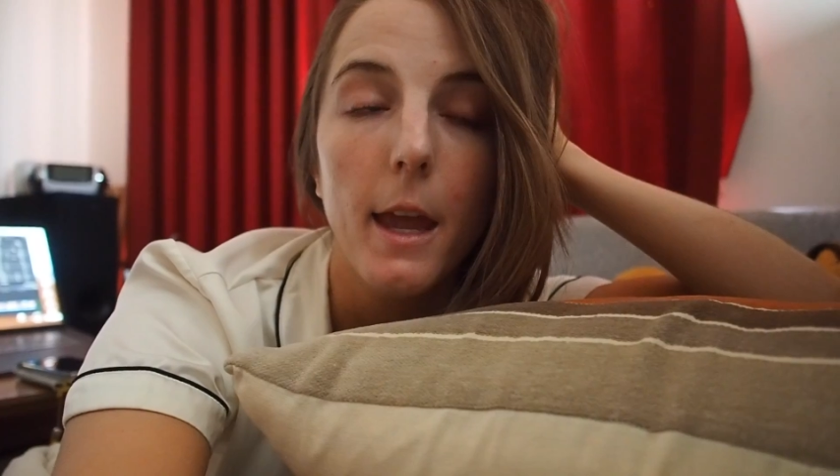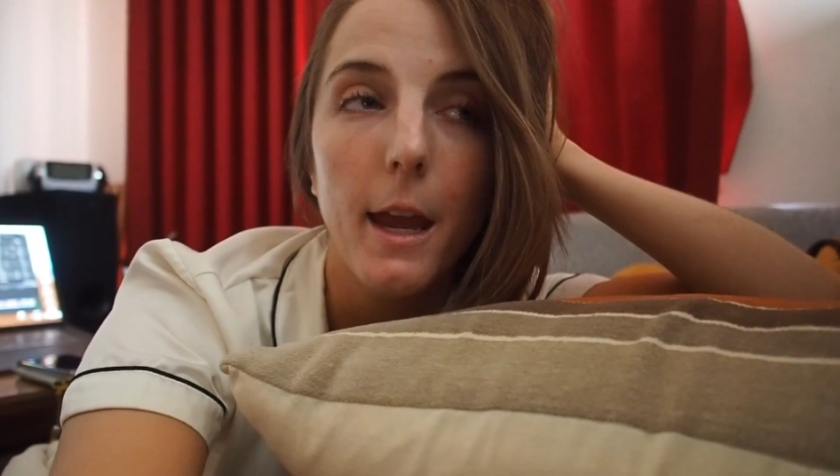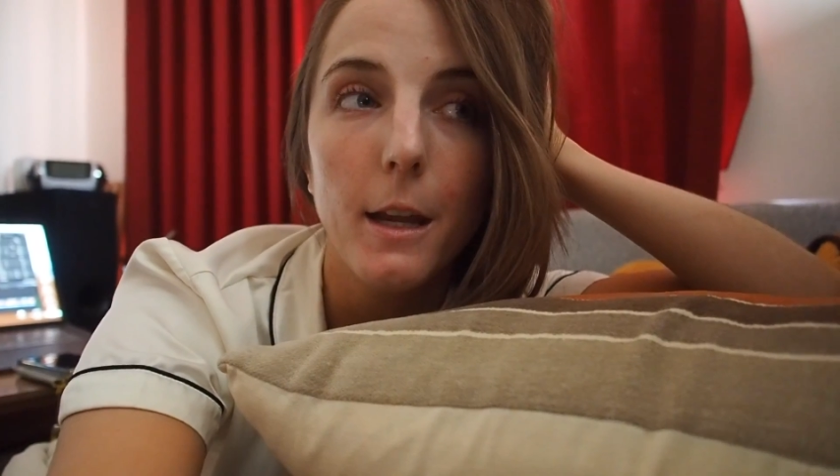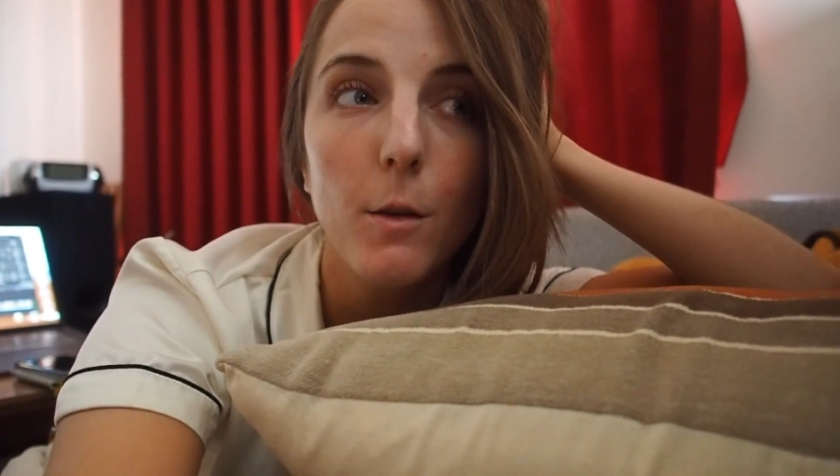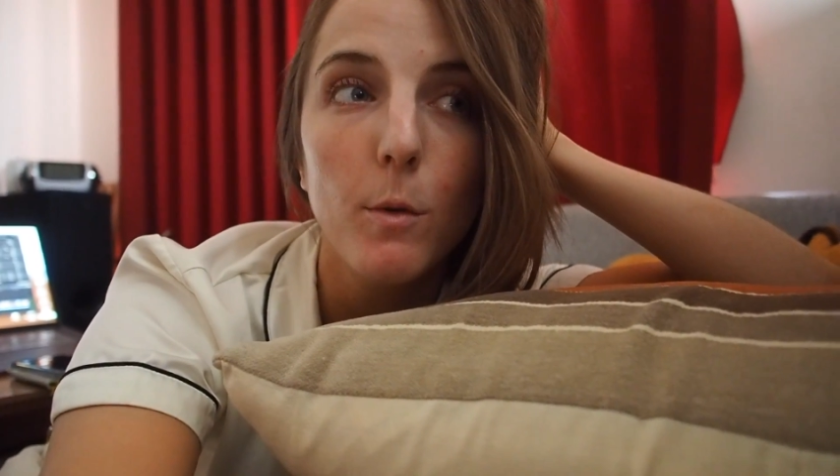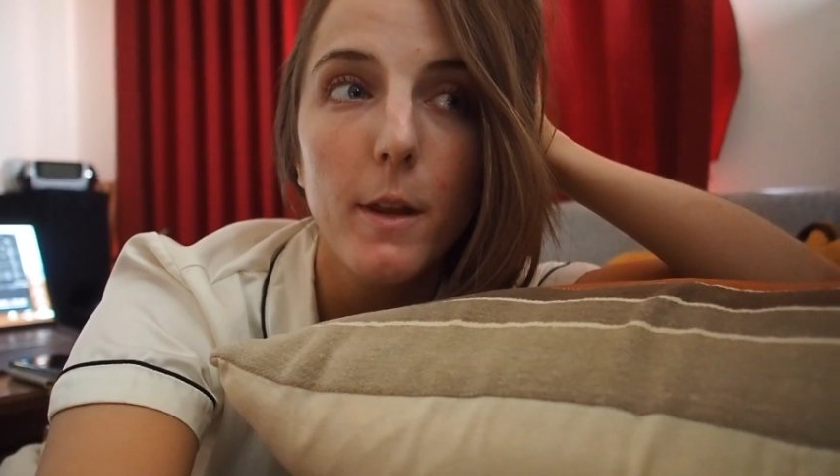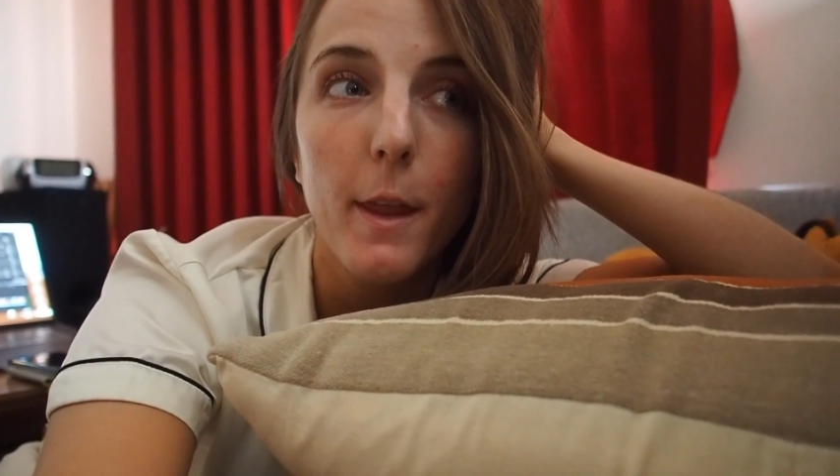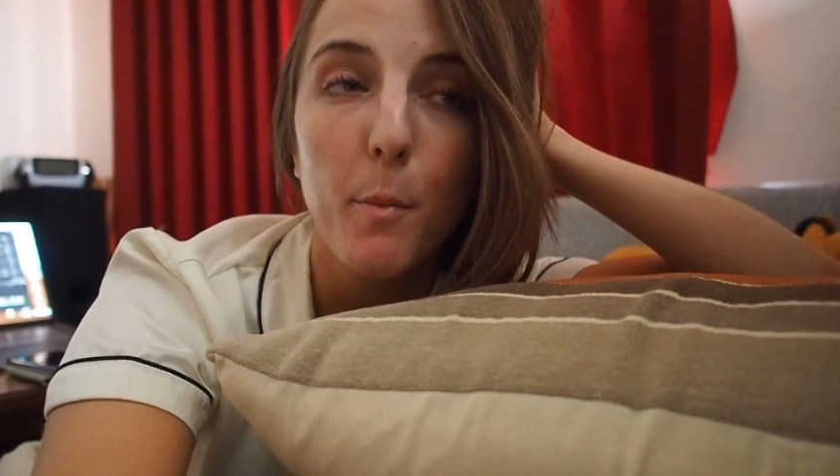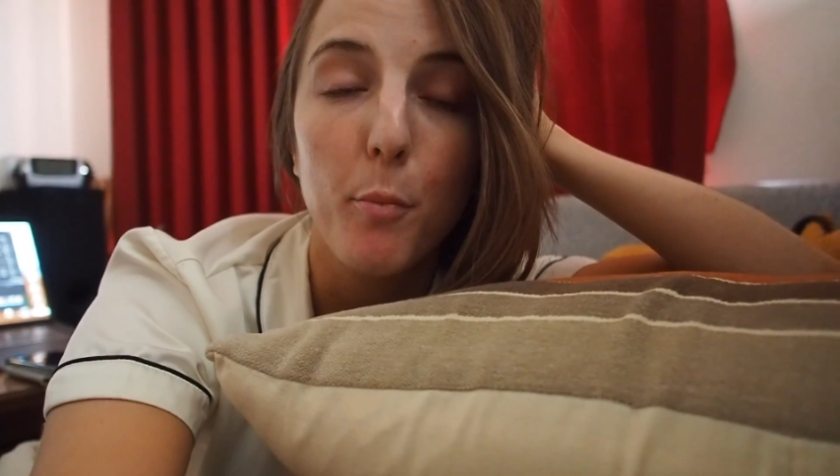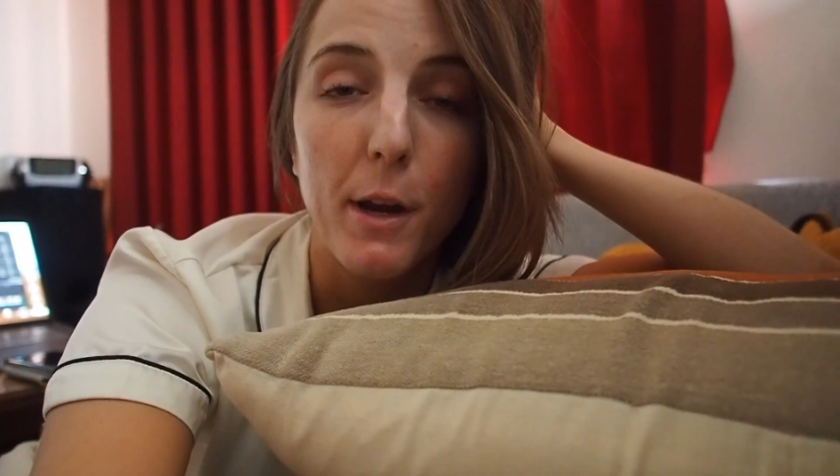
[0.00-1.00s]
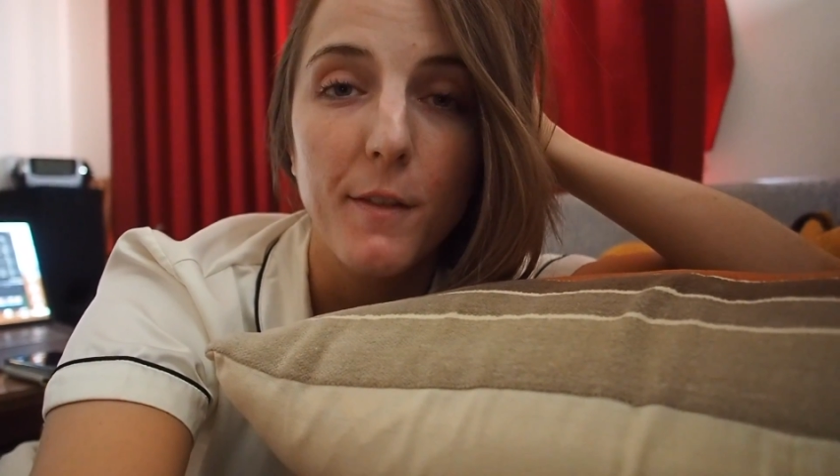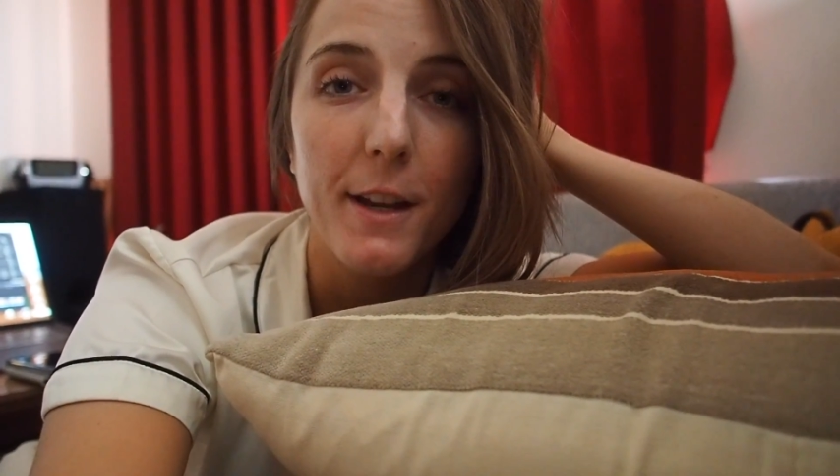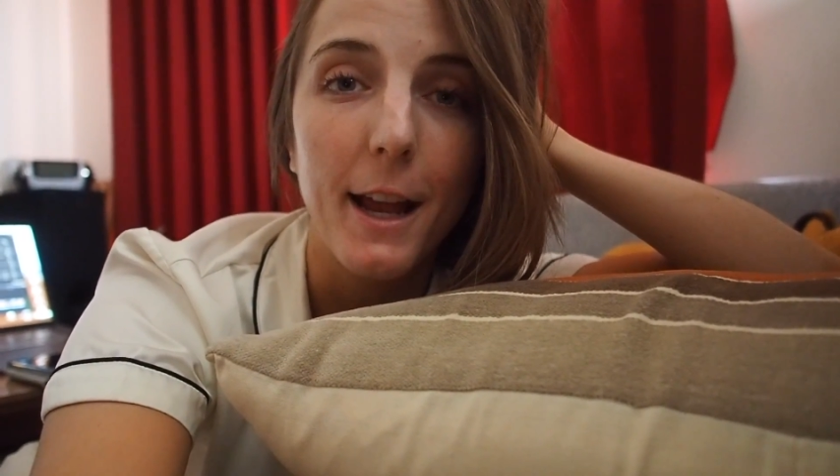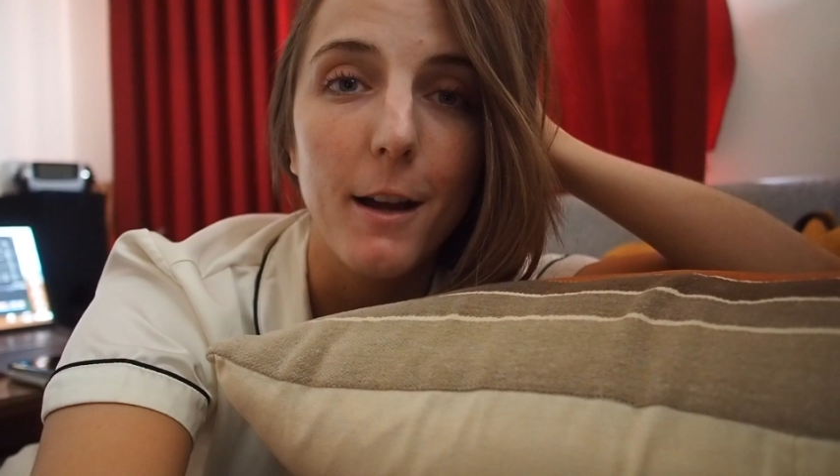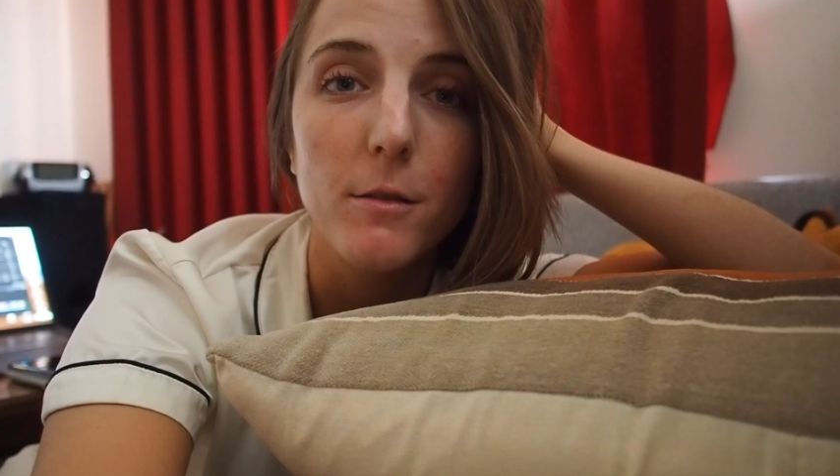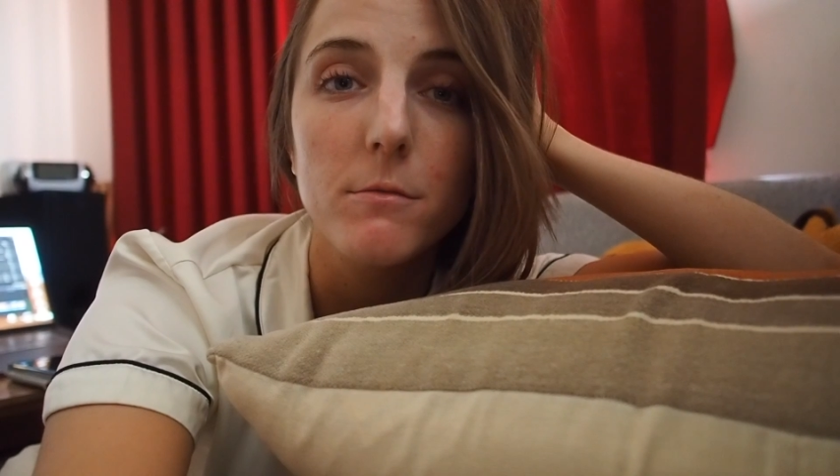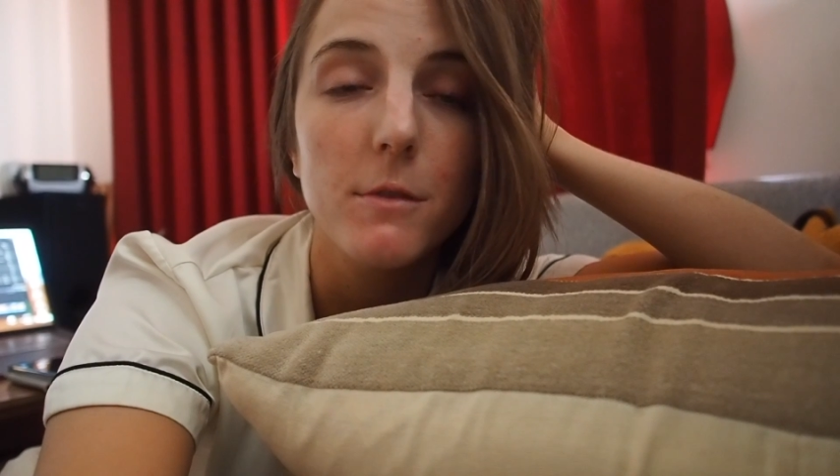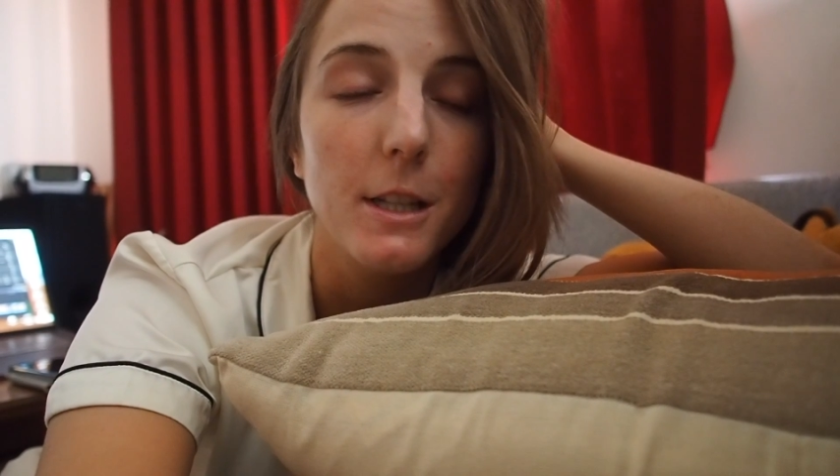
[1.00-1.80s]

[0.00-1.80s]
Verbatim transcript: Anyone that braved it out